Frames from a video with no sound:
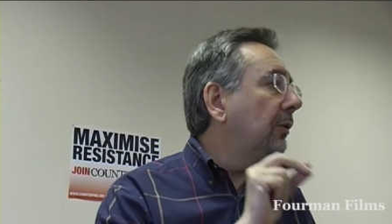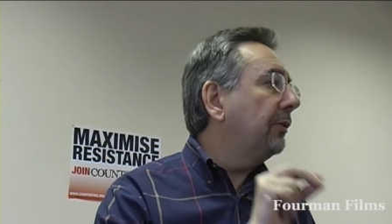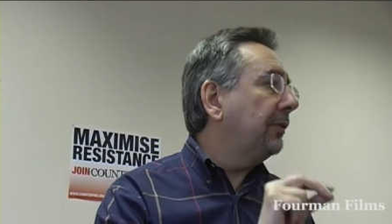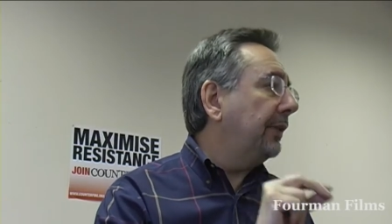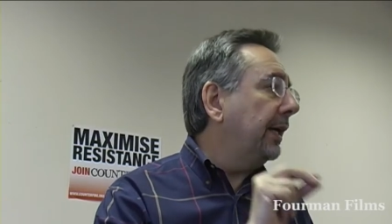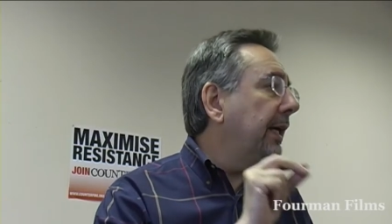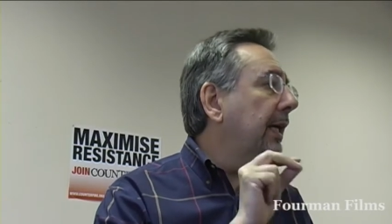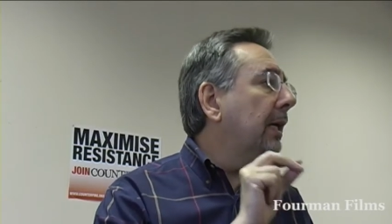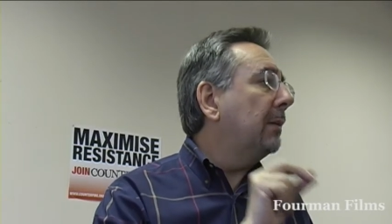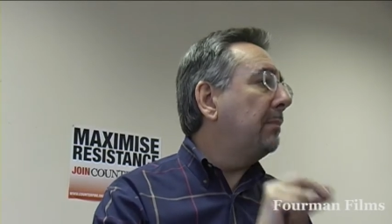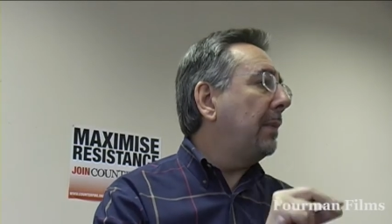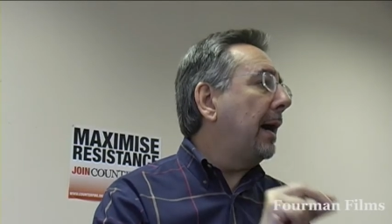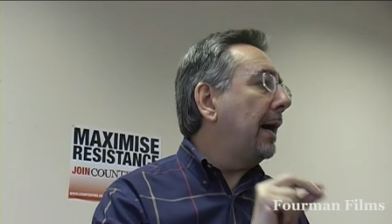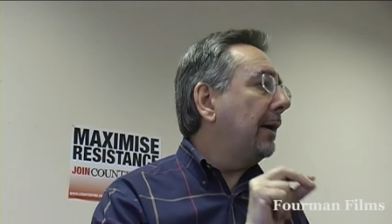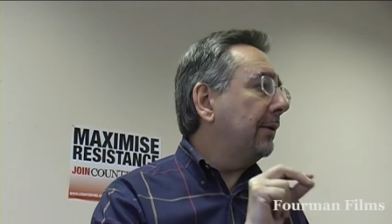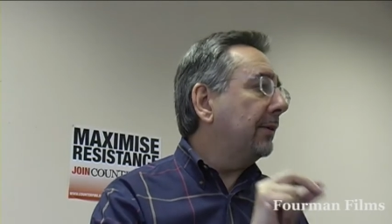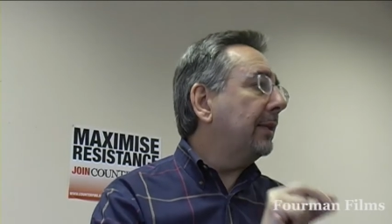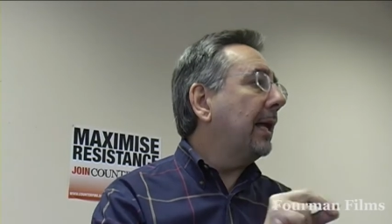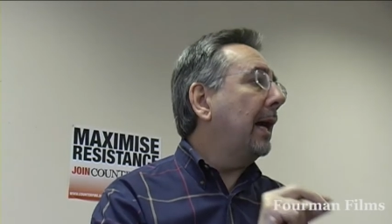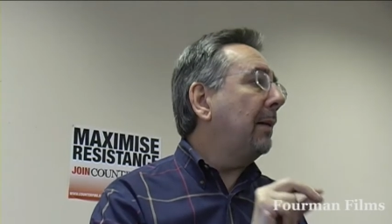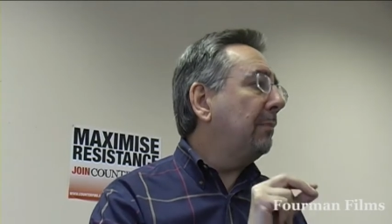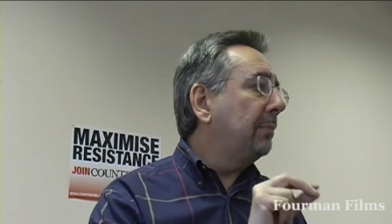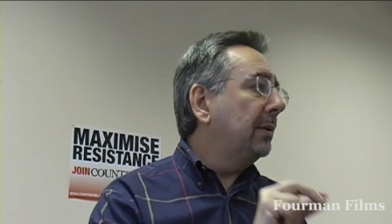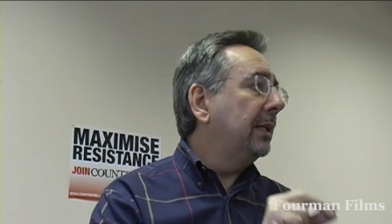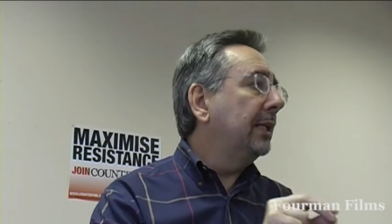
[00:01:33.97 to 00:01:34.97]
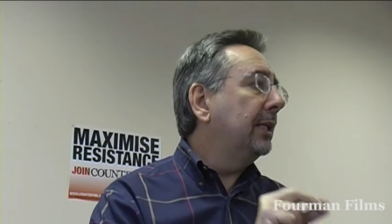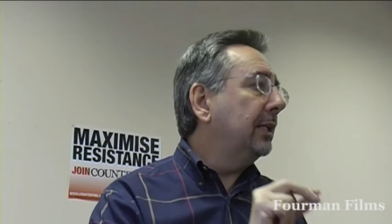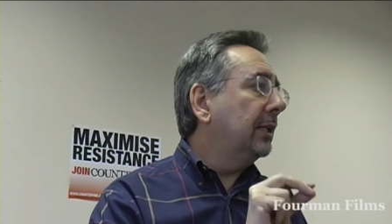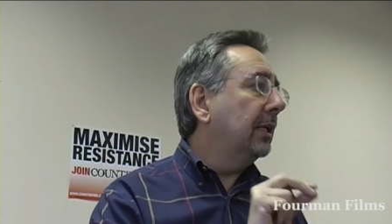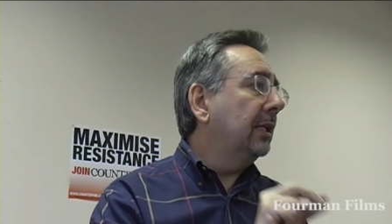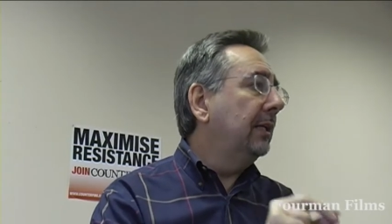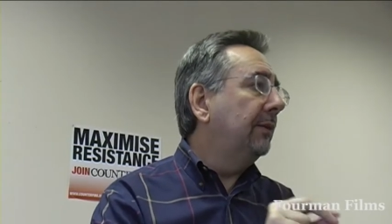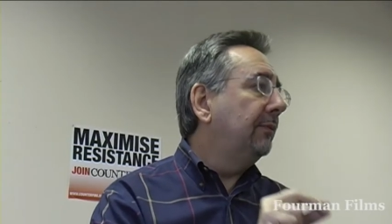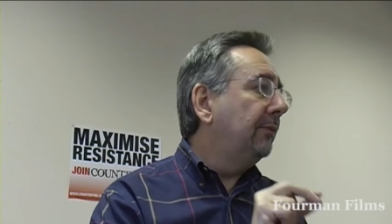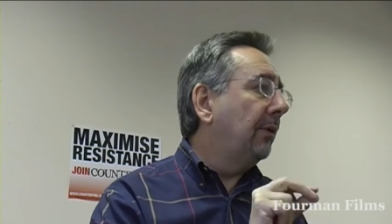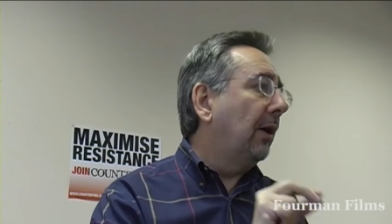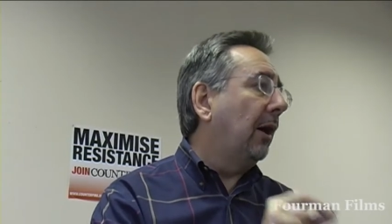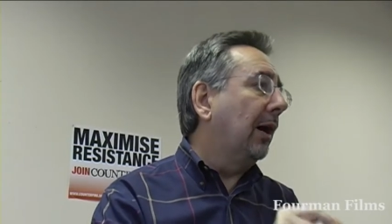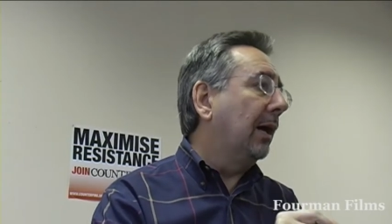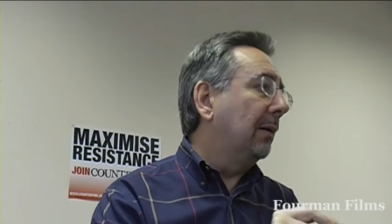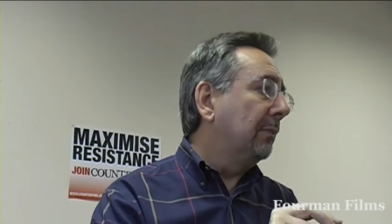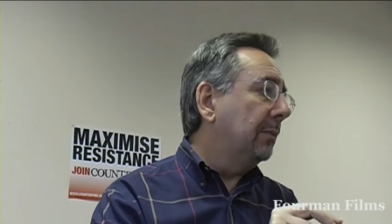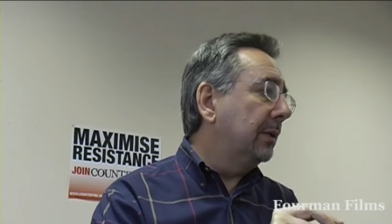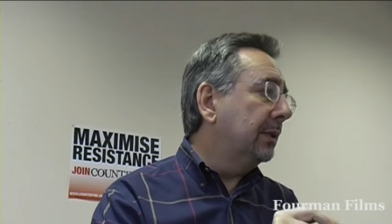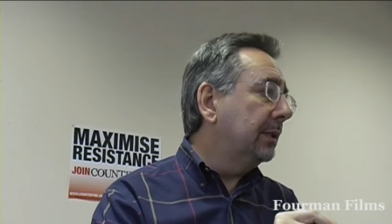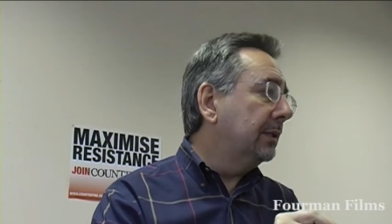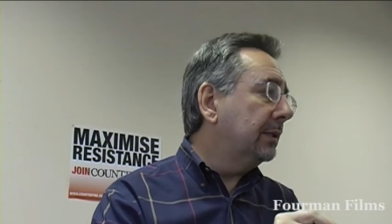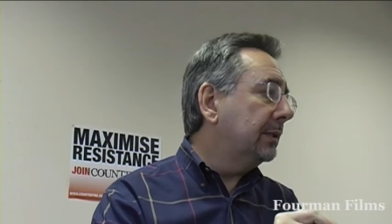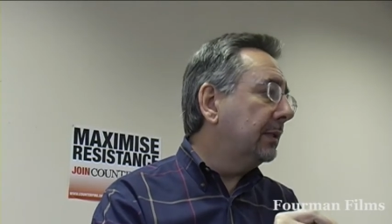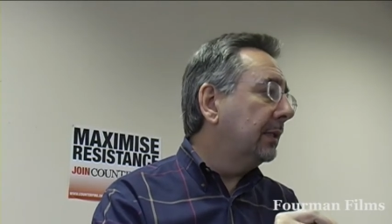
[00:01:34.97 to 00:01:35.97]
thing about that political
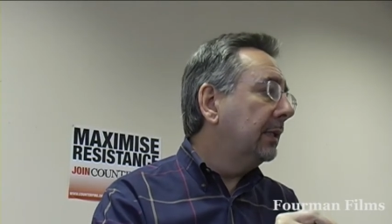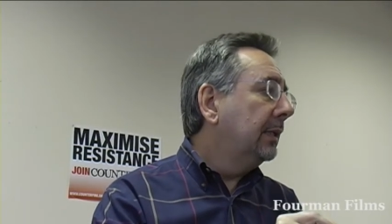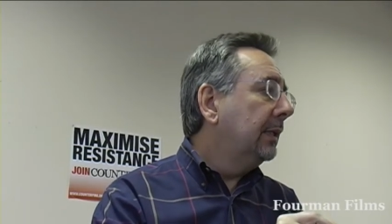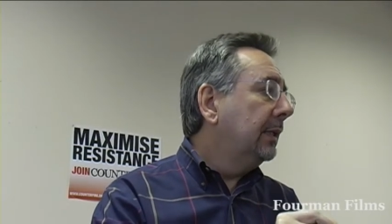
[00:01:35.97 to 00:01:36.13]
environment,